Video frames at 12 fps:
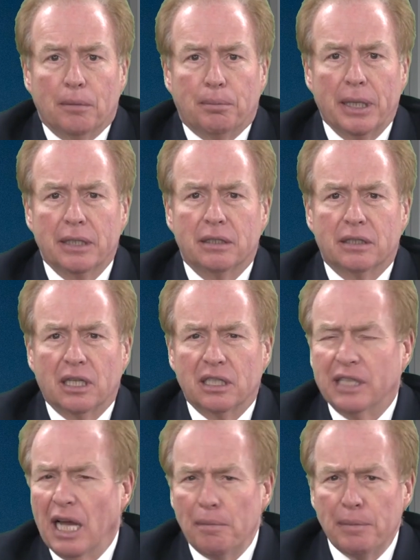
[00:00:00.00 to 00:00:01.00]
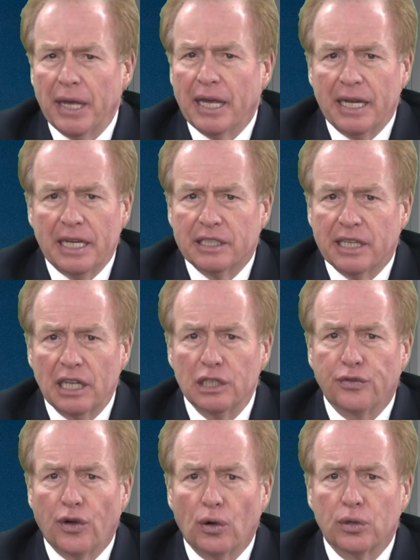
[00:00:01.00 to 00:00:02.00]
But does that make any
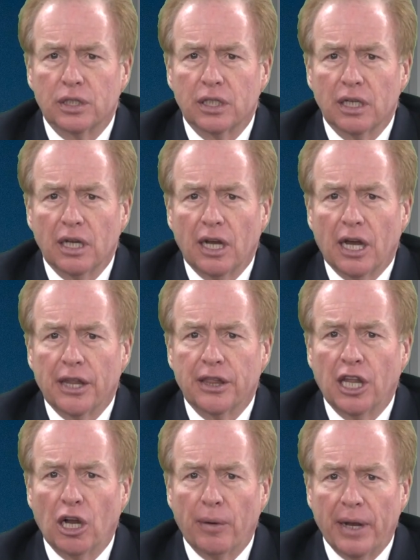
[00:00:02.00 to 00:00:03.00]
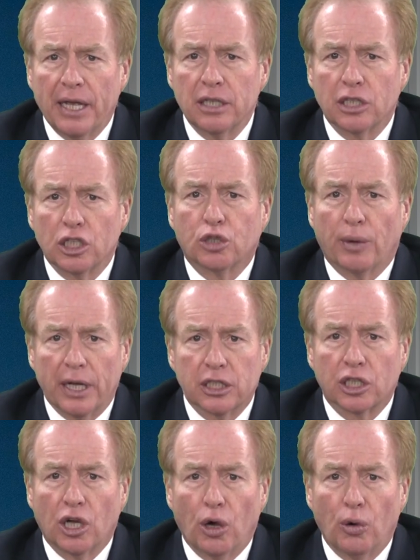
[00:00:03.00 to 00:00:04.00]
sense, folks? There is a
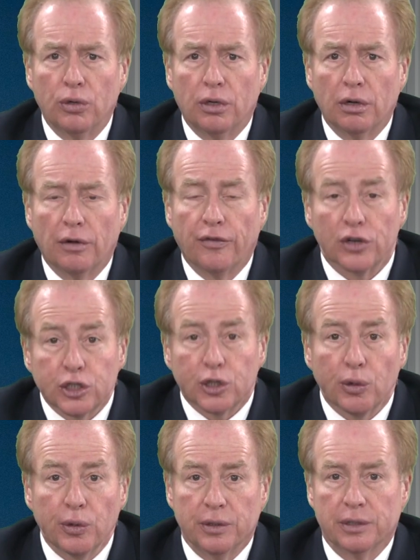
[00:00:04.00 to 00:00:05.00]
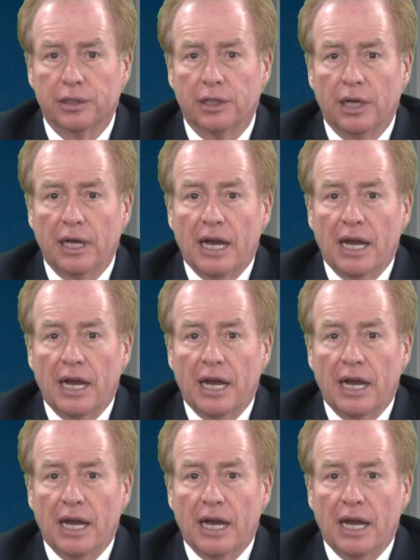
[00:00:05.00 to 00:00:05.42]
dress code for students.